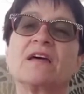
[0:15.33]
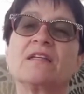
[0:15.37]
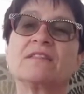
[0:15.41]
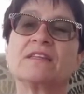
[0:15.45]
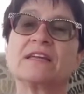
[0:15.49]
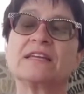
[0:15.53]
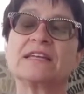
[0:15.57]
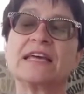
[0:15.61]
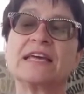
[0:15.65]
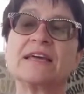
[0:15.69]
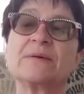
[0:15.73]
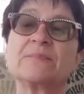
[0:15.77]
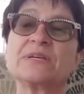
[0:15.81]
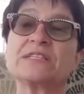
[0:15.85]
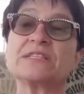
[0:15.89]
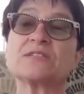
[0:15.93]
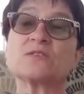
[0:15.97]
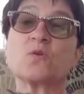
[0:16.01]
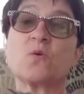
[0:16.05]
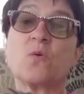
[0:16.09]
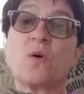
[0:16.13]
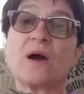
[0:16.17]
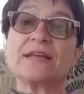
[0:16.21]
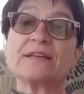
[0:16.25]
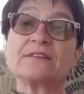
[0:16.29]
The name is
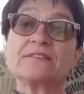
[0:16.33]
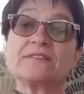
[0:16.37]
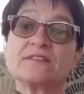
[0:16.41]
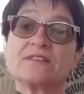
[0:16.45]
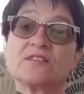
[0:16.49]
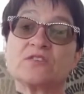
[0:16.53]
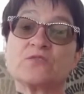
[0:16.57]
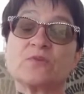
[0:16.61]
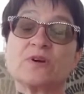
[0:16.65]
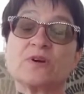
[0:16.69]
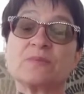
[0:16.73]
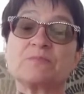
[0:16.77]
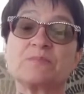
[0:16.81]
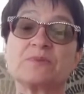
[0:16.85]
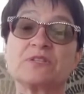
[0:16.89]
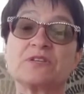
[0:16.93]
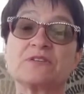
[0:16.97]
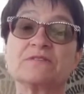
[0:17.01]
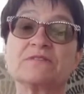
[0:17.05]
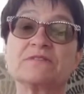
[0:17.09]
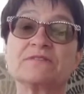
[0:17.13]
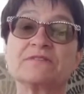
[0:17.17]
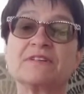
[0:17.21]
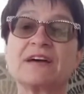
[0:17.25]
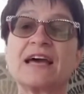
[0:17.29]
quite
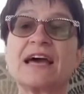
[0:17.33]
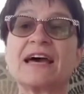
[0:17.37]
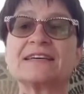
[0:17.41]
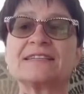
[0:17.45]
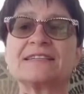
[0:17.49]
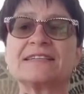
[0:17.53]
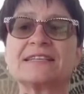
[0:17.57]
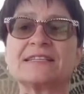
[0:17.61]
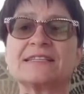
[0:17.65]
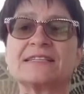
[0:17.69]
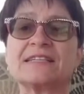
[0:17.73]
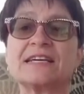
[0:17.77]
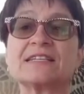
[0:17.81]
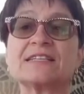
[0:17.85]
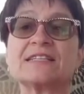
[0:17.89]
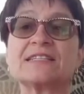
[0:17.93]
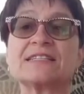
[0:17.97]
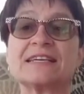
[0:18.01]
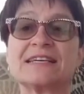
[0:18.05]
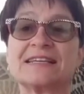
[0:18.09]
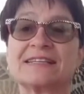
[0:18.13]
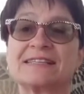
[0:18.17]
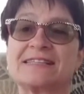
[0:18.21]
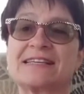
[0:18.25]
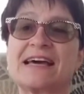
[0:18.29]
descriptive as it
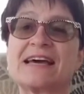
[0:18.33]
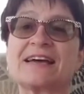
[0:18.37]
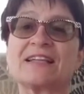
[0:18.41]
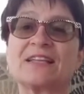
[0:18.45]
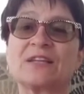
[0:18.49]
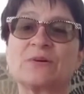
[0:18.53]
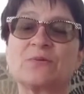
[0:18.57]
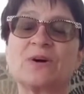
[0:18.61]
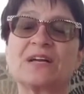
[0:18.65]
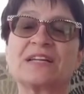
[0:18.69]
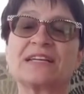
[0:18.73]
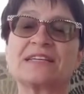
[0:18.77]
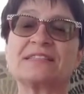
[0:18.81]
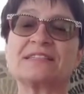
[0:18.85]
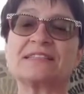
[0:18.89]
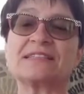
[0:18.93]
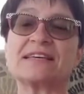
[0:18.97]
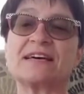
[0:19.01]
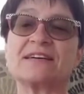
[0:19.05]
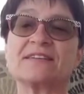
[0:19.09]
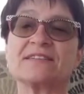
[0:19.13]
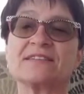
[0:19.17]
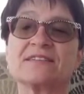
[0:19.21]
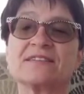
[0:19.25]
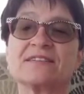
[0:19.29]
does exactly what it
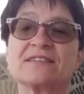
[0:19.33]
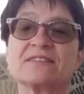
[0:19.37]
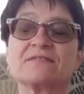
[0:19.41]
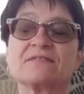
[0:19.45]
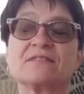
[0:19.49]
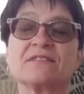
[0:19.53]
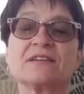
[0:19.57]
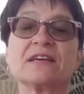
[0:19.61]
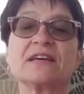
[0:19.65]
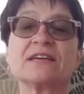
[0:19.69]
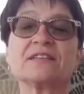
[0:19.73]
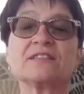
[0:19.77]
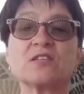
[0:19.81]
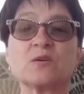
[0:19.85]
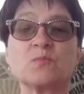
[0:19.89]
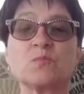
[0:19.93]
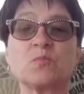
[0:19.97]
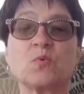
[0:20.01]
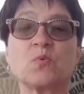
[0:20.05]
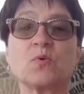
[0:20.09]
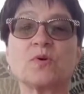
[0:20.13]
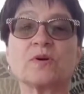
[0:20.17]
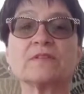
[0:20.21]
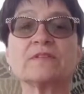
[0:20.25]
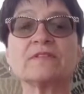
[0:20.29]
says. It's a
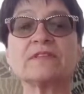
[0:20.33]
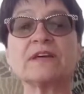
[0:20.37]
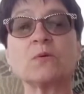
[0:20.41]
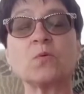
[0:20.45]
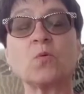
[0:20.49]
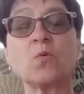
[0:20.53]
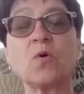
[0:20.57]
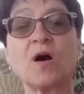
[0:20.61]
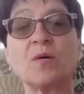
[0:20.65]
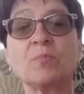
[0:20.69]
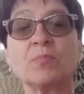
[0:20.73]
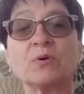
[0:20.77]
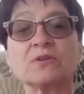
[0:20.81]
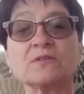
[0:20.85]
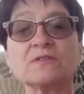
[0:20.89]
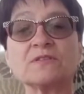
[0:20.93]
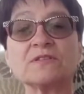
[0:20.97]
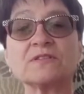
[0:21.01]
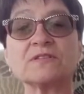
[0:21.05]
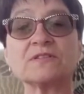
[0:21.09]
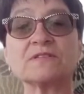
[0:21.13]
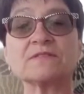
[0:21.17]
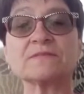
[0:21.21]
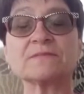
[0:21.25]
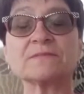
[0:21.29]
board that
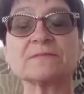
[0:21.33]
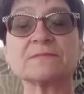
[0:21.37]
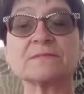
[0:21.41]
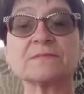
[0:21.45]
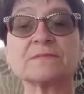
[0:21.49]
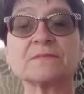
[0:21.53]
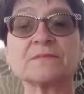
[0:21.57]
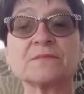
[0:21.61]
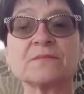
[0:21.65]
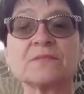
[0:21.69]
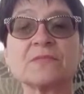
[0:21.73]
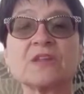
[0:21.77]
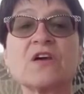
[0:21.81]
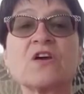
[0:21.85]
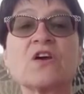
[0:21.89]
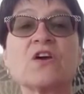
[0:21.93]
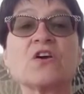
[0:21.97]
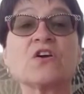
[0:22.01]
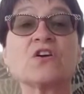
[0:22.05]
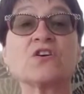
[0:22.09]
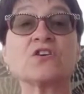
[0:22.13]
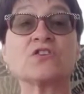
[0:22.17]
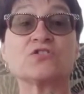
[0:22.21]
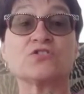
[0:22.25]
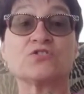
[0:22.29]
wobbles.
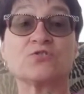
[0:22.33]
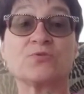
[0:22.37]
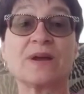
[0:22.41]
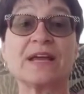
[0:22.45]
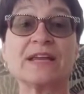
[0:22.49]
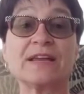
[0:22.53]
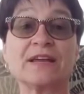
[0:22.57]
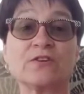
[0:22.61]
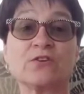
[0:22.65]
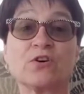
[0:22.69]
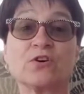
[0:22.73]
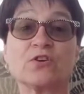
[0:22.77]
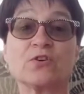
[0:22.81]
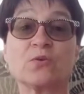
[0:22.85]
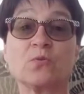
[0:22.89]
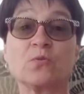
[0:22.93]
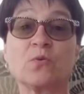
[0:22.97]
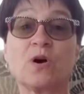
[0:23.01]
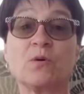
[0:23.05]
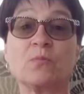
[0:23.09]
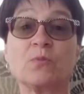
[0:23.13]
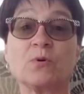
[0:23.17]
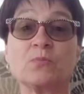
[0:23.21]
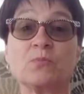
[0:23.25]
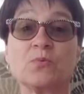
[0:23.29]
Training on a
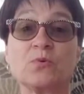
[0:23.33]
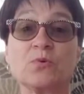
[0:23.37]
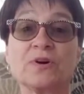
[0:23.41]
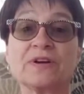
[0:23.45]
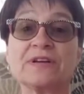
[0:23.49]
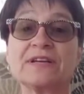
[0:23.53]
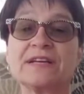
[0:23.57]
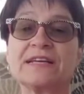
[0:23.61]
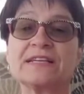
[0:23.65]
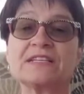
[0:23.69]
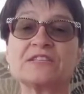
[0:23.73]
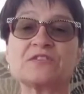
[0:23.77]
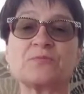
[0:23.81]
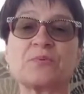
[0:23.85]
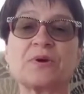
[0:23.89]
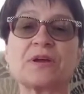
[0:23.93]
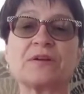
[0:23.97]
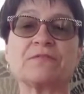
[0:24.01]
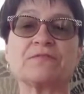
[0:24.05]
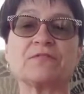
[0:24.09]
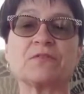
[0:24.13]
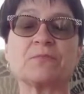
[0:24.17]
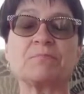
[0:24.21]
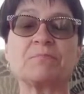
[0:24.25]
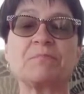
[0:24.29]
wobble board is
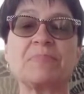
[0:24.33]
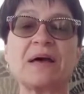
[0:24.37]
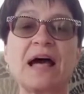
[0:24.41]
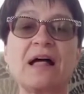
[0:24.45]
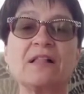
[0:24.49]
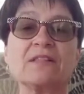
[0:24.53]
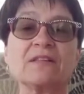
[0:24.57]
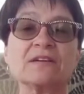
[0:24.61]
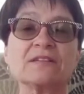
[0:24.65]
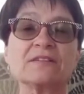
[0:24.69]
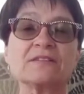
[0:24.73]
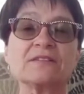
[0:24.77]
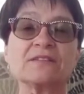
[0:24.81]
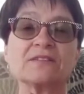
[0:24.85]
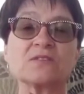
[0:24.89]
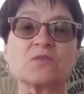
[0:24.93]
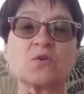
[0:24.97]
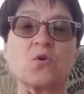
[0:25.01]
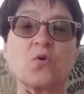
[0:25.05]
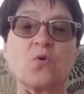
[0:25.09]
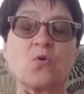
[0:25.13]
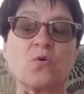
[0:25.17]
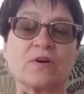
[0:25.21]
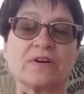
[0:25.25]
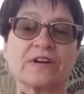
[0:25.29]
great for balance,
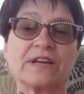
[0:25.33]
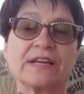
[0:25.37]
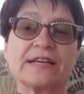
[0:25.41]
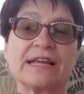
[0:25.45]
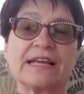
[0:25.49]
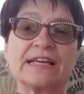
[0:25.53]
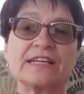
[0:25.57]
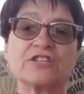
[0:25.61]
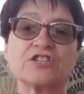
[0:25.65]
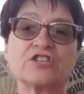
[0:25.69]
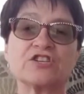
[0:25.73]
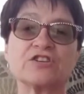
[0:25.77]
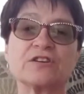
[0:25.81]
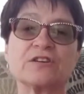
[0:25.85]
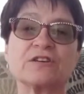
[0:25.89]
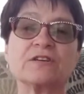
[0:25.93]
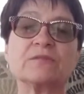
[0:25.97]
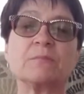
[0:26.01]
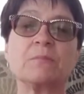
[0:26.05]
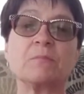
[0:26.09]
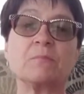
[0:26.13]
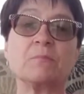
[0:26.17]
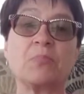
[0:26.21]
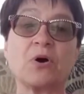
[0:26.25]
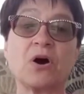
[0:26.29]

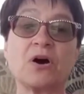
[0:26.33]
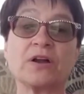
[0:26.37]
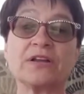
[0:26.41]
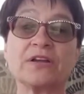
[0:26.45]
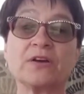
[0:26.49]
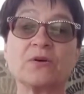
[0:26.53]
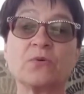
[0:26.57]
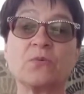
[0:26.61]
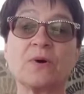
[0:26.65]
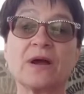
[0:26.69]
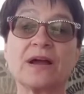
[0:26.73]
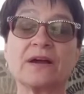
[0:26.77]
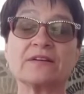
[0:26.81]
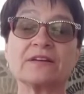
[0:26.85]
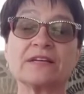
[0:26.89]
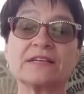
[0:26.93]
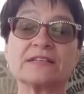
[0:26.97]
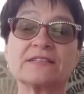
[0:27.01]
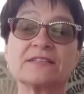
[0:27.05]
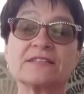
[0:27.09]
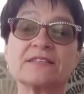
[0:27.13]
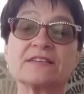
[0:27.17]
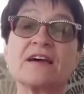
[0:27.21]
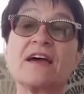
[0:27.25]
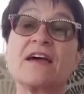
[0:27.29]
coordination, body
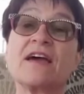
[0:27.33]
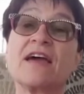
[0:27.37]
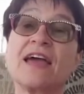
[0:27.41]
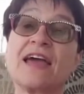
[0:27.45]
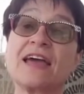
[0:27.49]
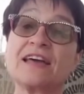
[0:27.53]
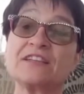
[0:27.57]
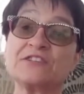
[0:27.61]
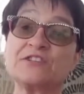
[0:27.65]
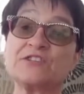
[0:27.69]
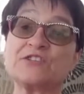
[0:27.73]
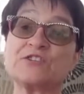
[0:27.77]
awareness, and